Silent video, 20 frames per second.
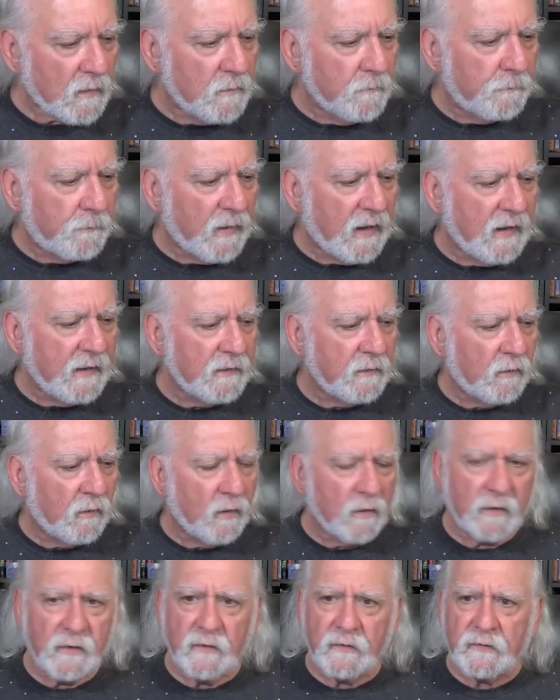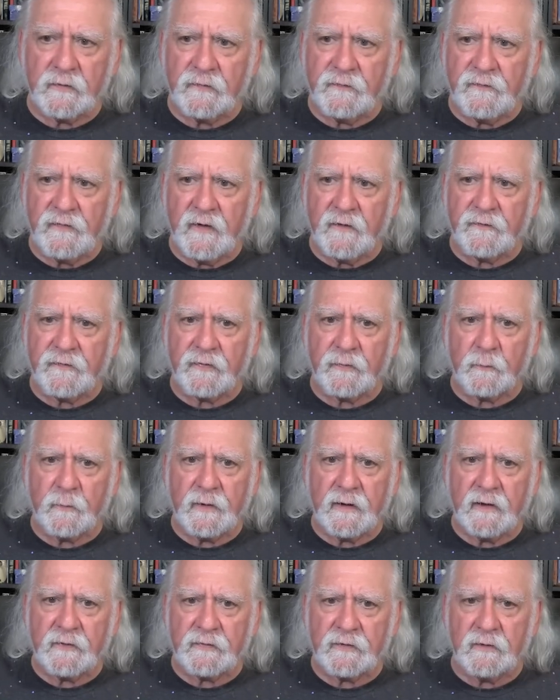by August 5th,
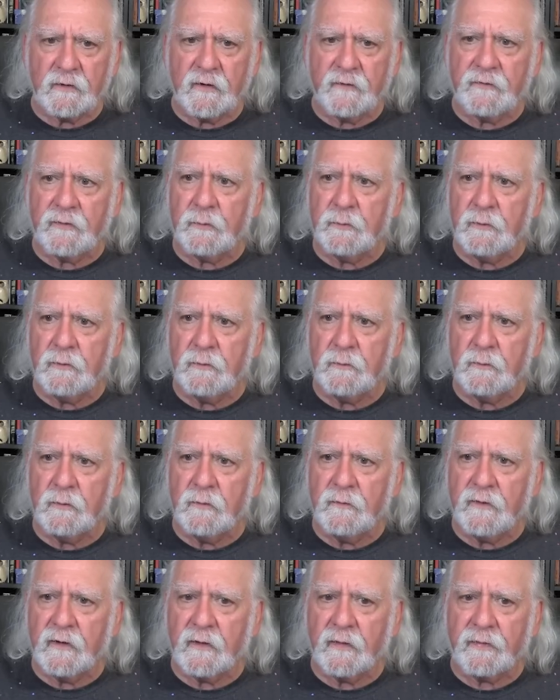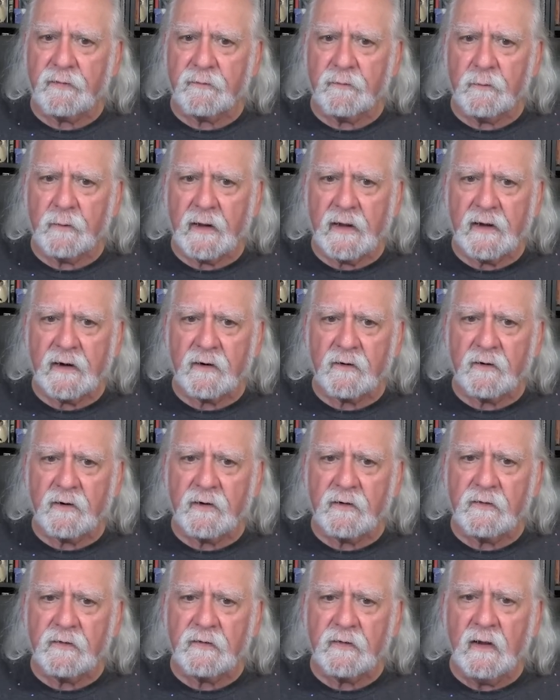we still have the moon moving through
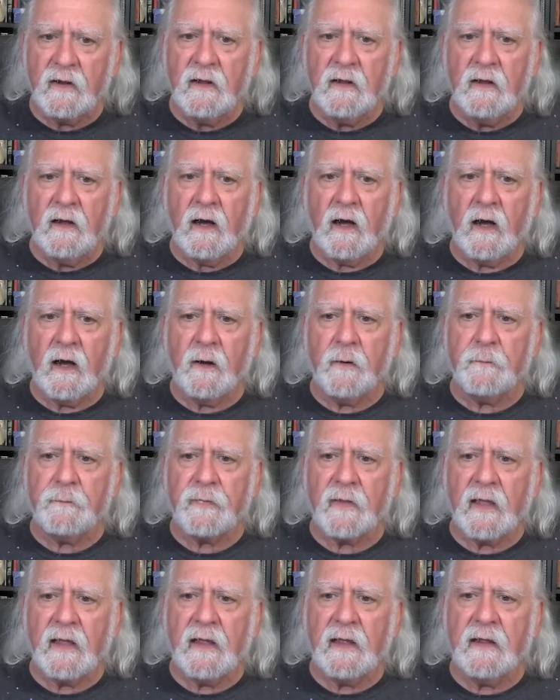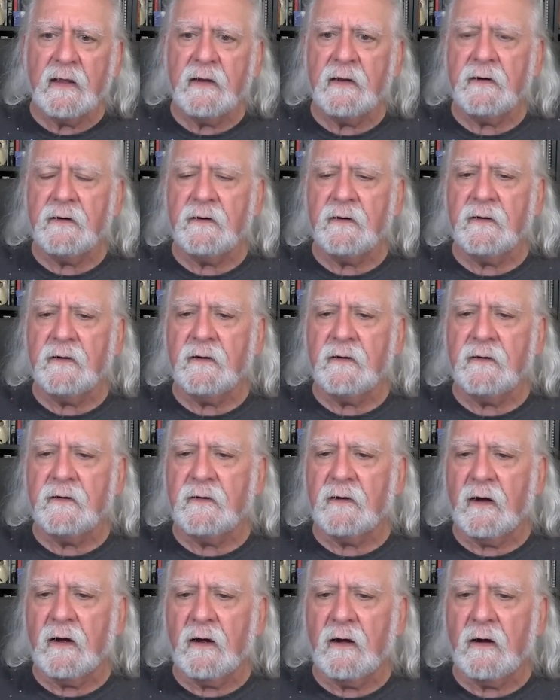Aries. Um,
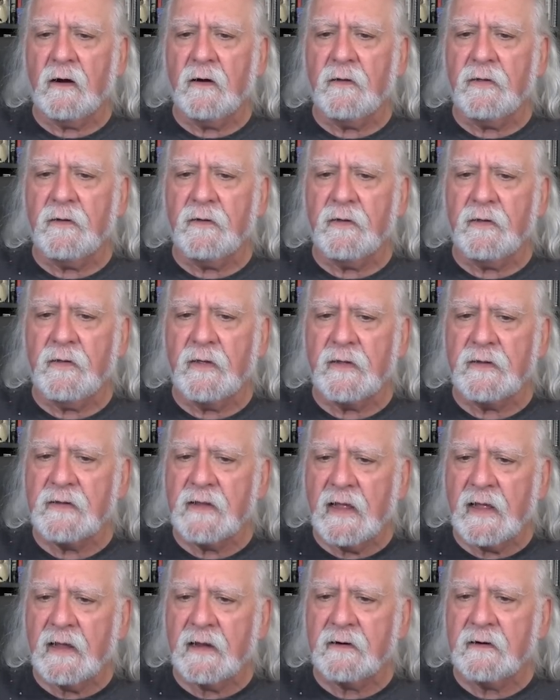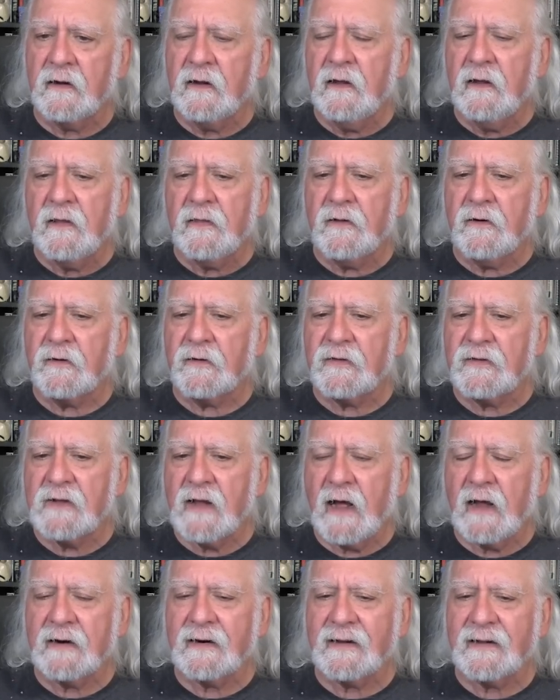and uh, other than that, there's
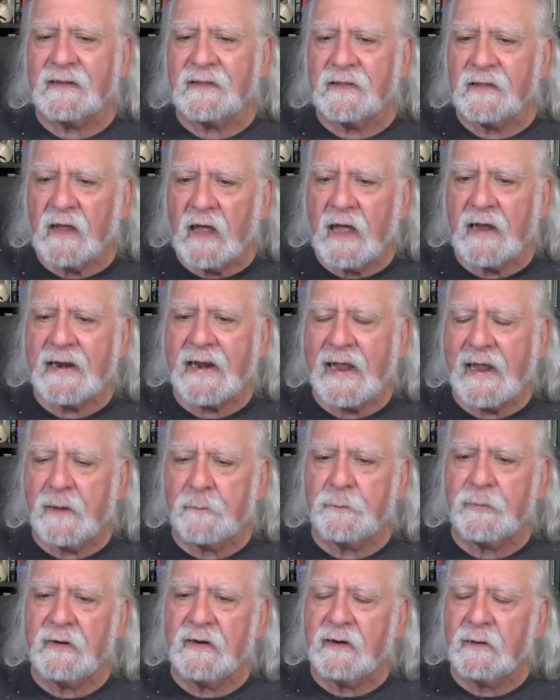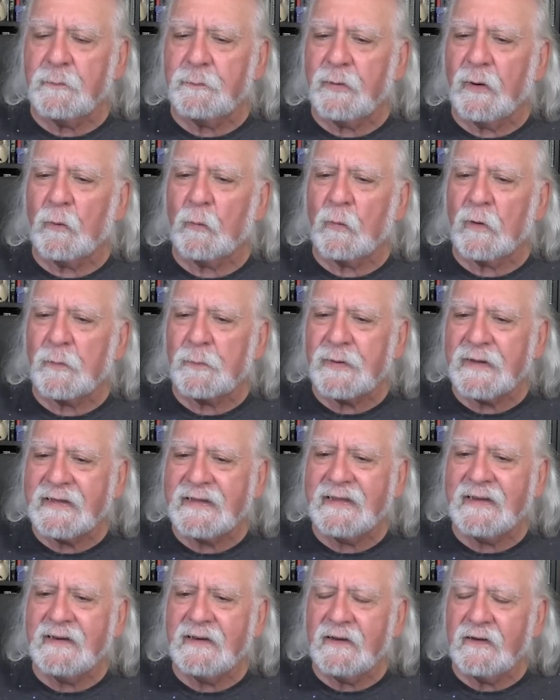not a lot happening, but we're
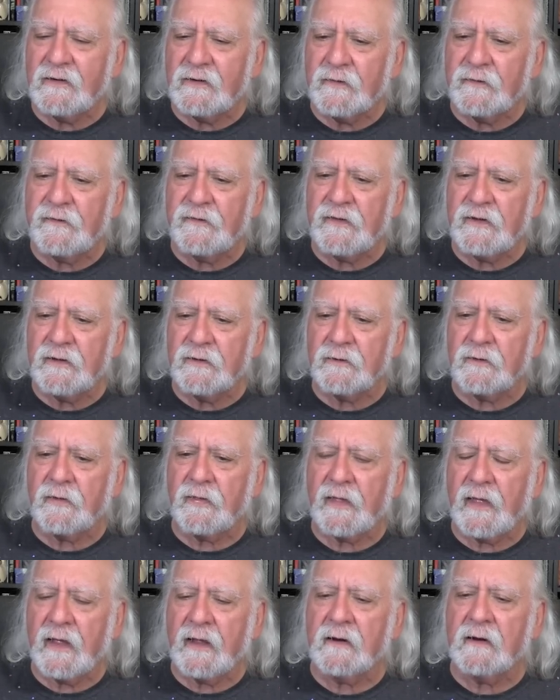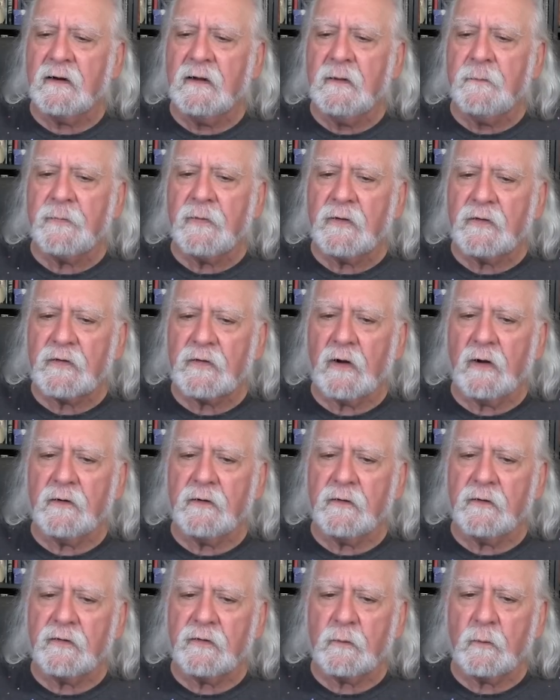beginning to feel that
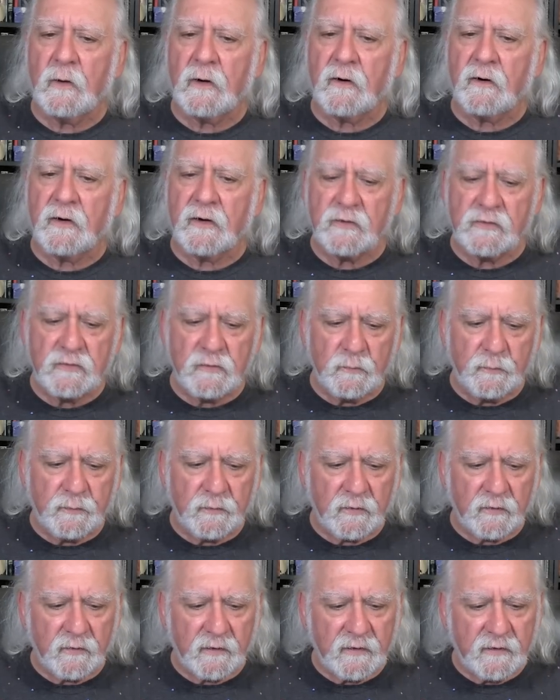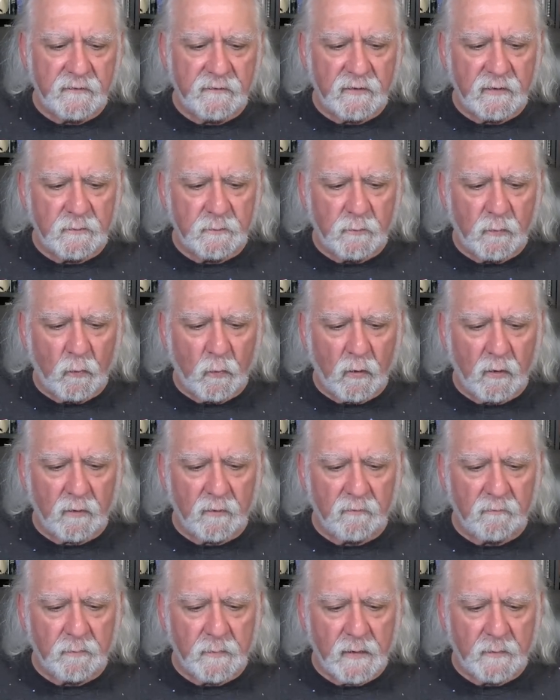Sun squaring Jupiter even more.
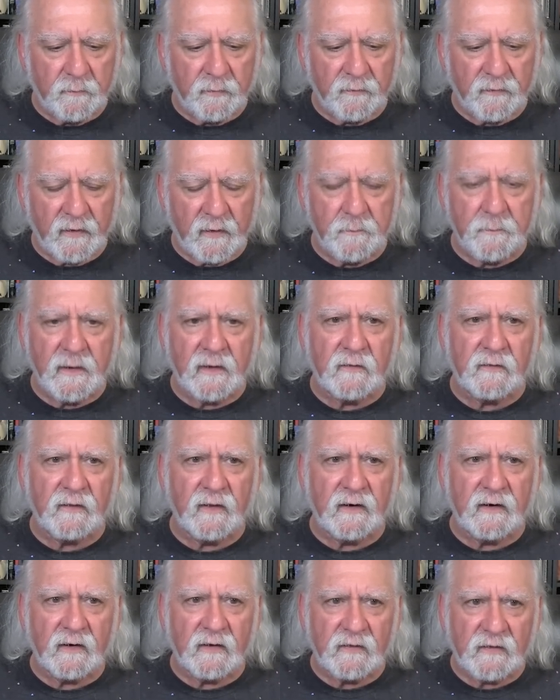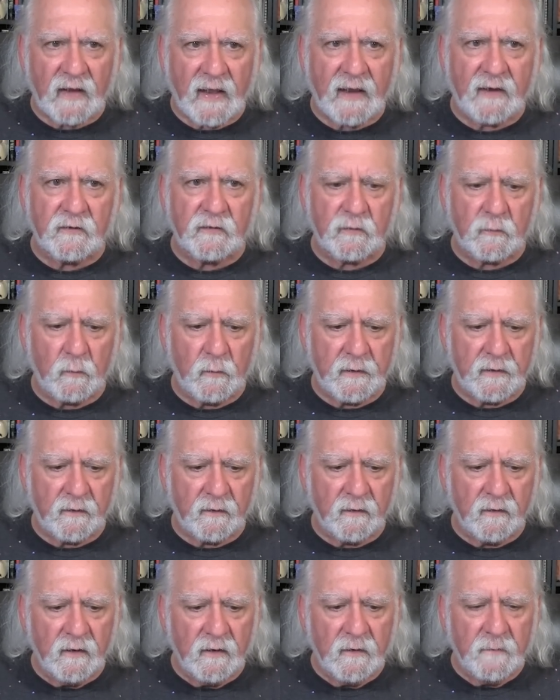Remember, that makes that exact
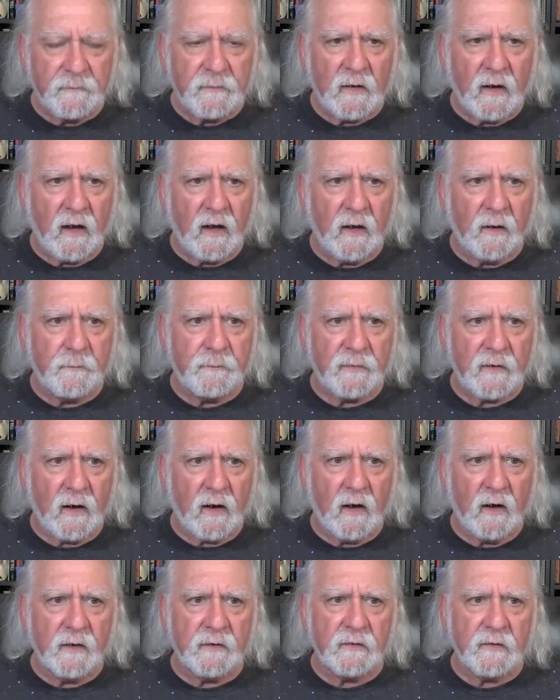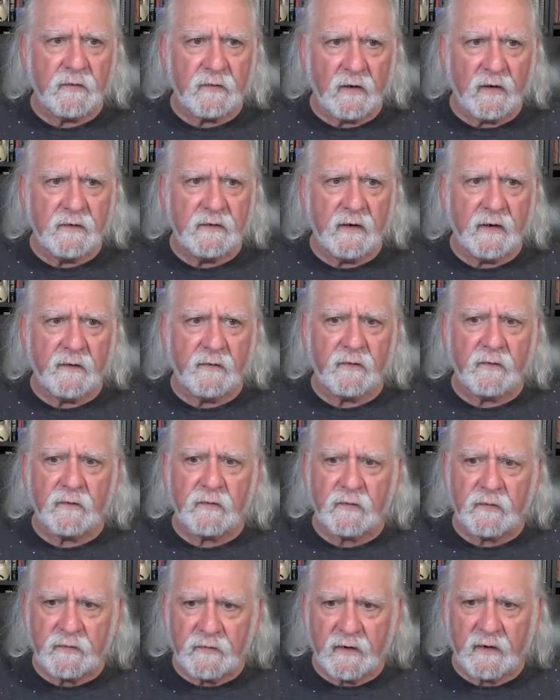square um, on Sunday, the
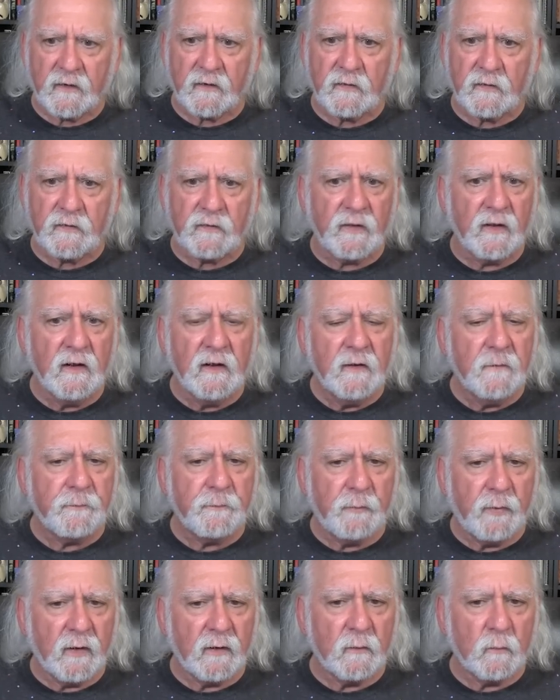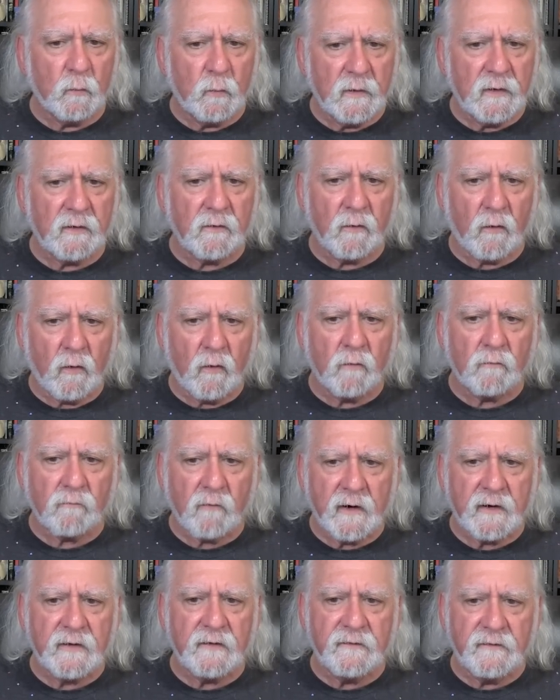6th but we're
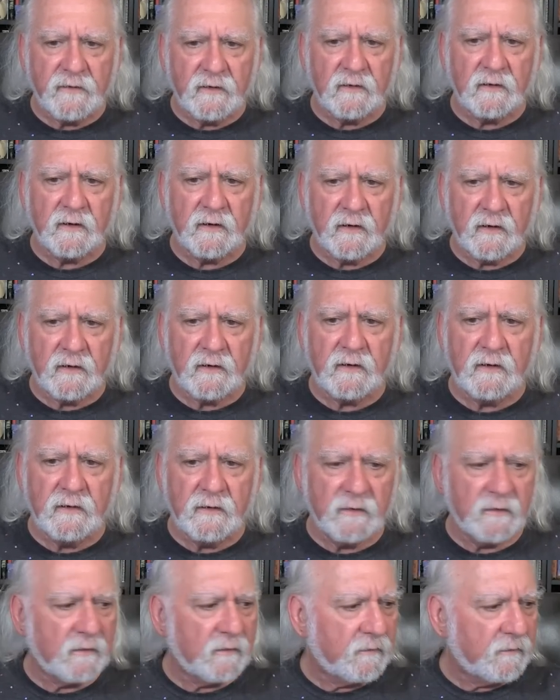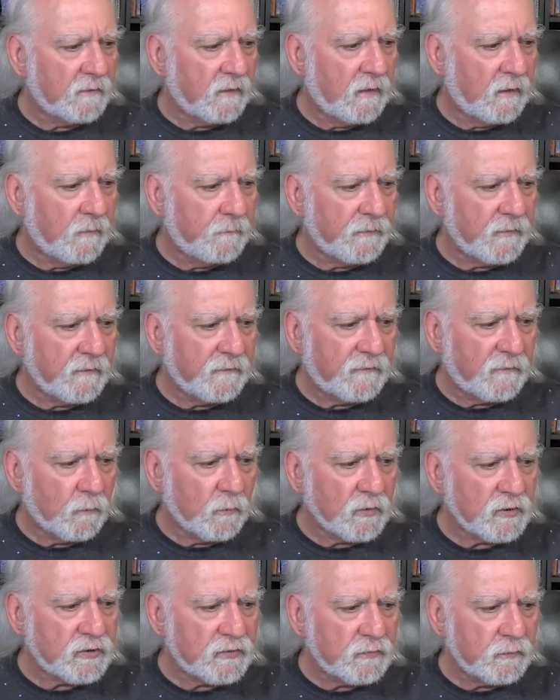already feeling it here um,
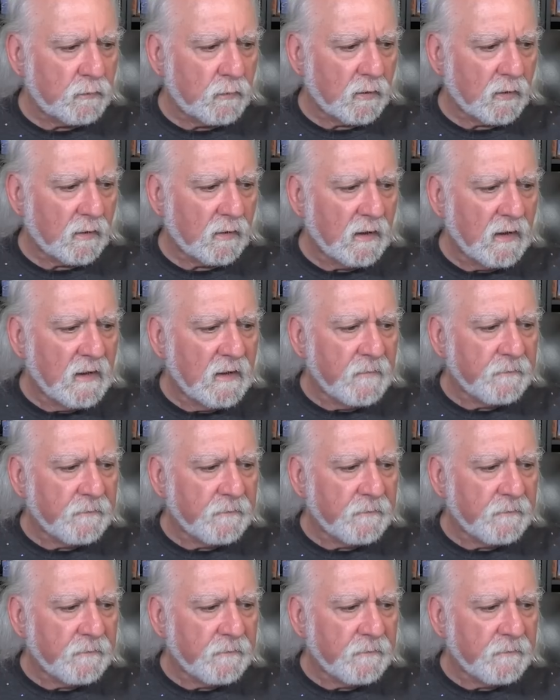for sure.